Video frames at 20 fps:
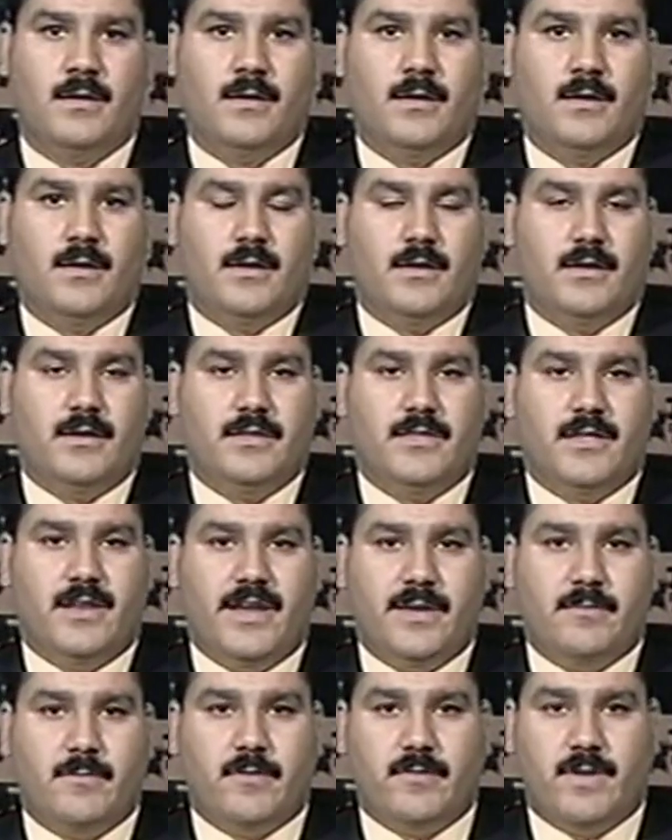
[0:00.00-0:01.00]
In the name
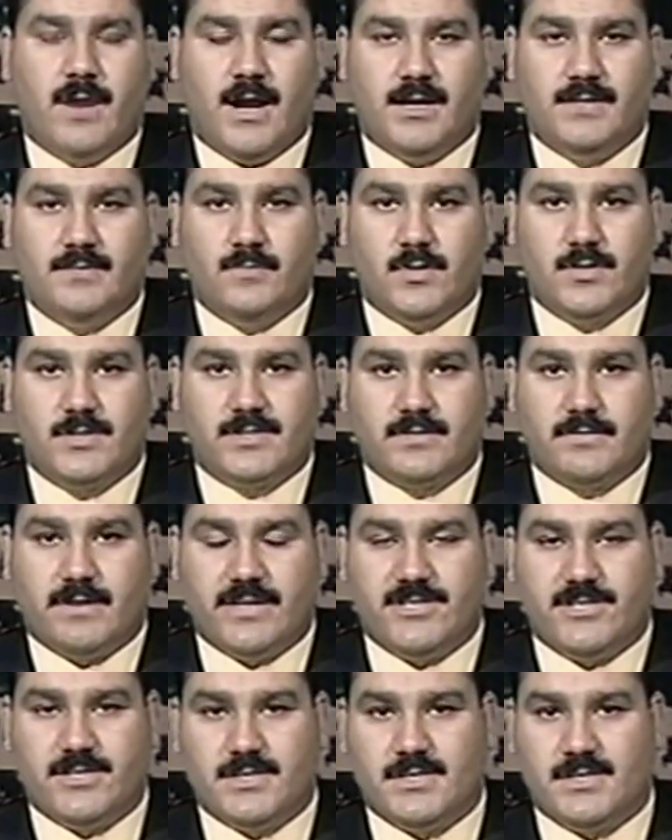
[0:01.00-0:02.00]
of God, most
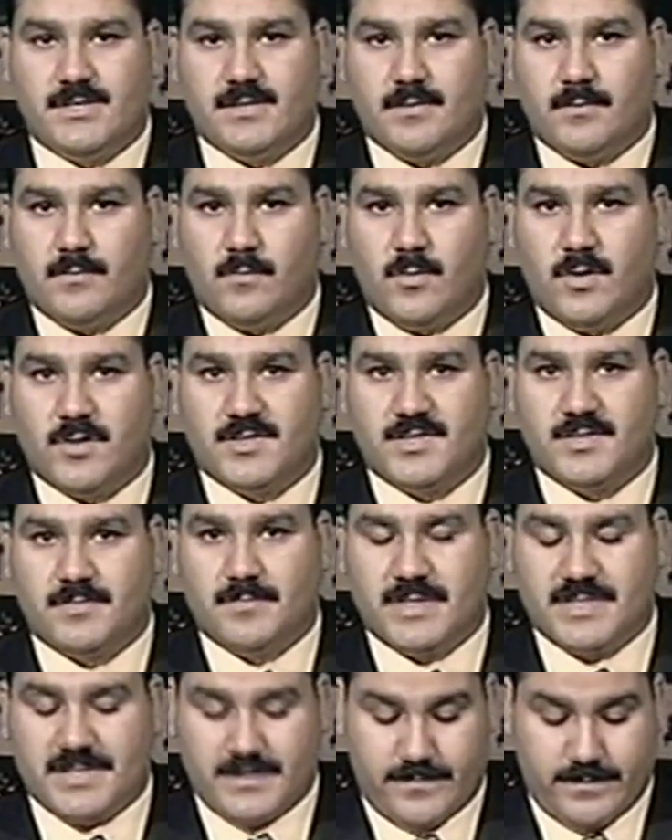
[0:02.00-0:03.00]
gracious, most
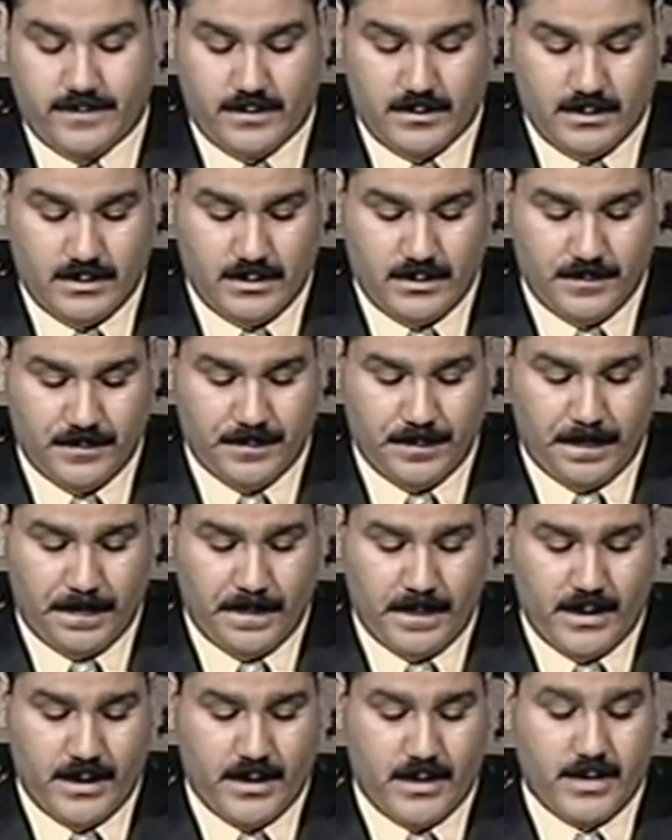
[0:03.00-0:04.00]
merciful.
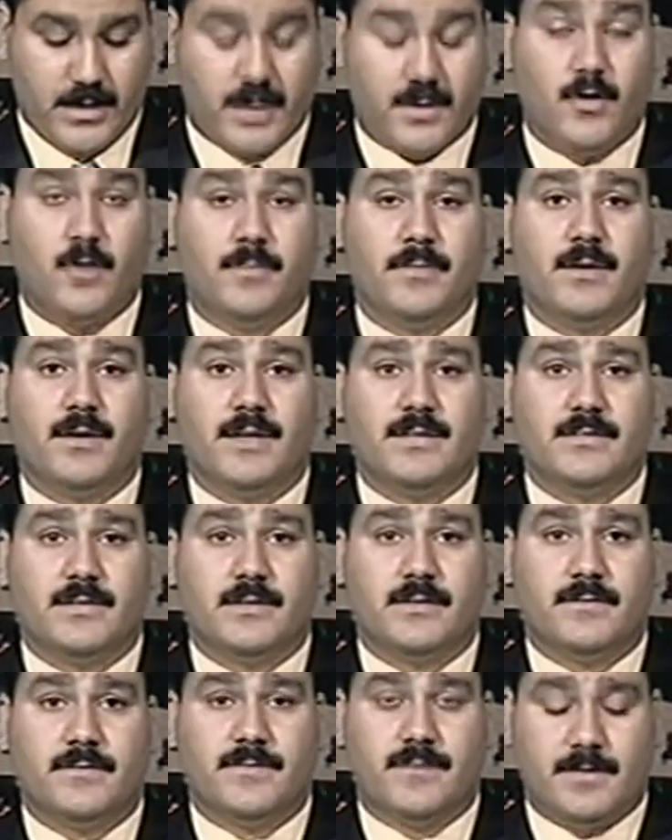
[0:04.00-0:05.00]
An open letter
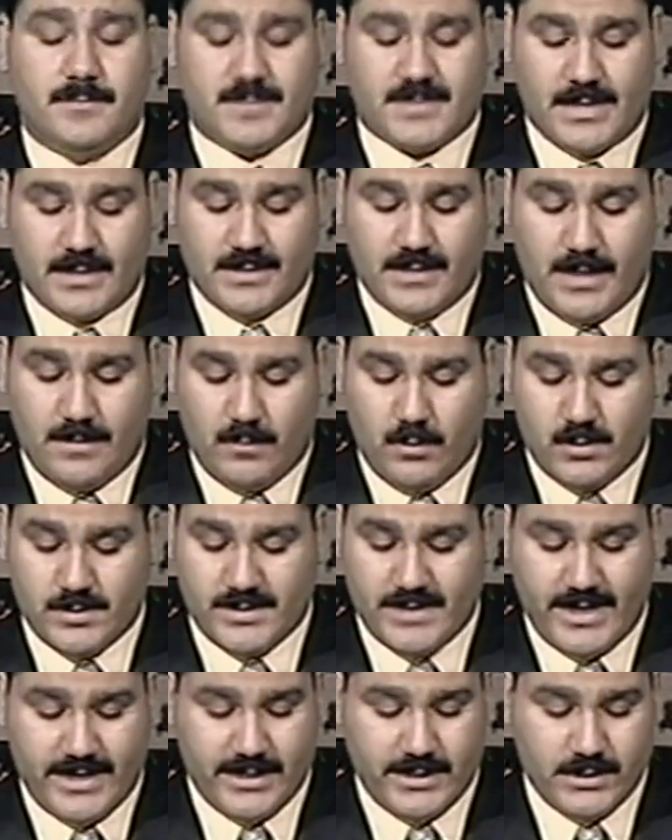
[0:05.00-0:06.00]
from Saddam
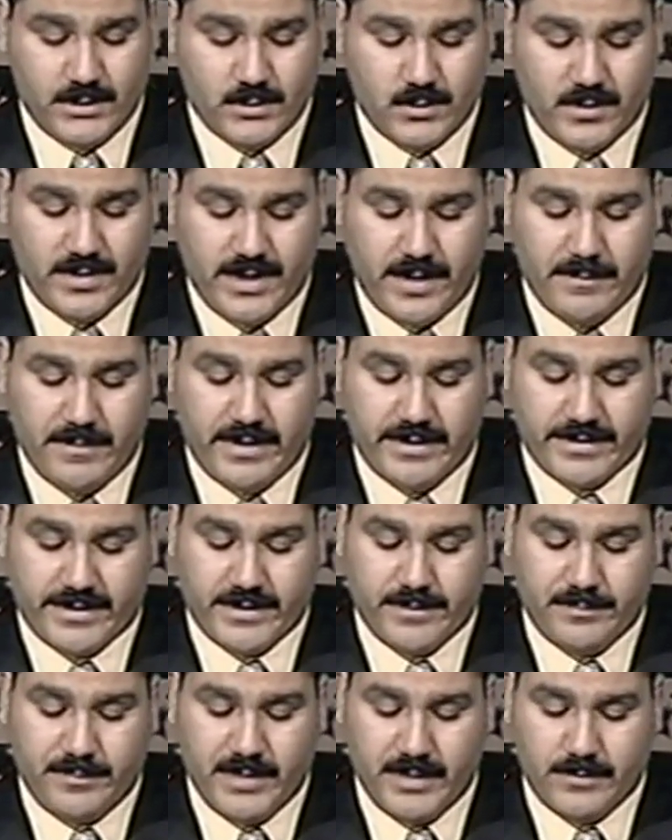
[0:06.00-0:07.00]
Hussein to the American
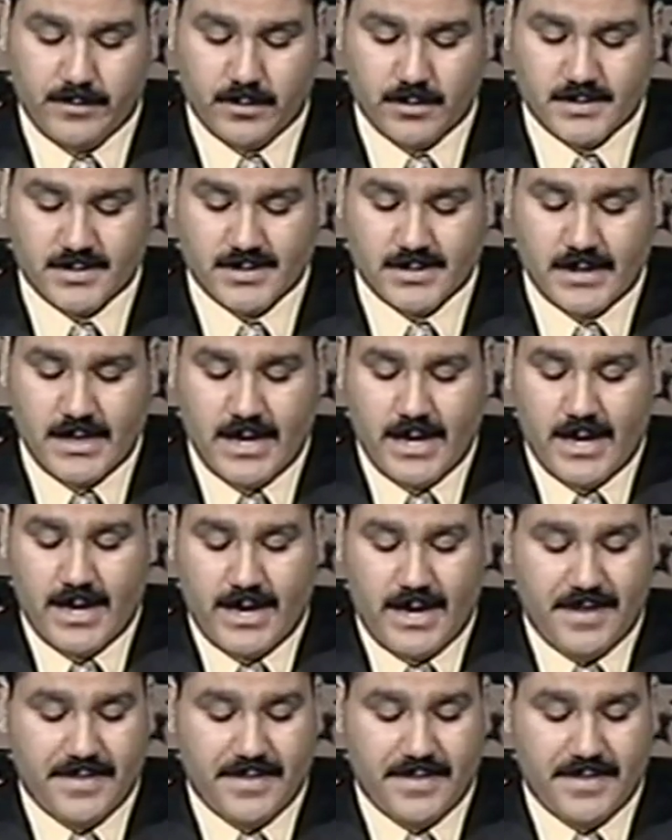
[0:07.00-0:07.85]
peoples and the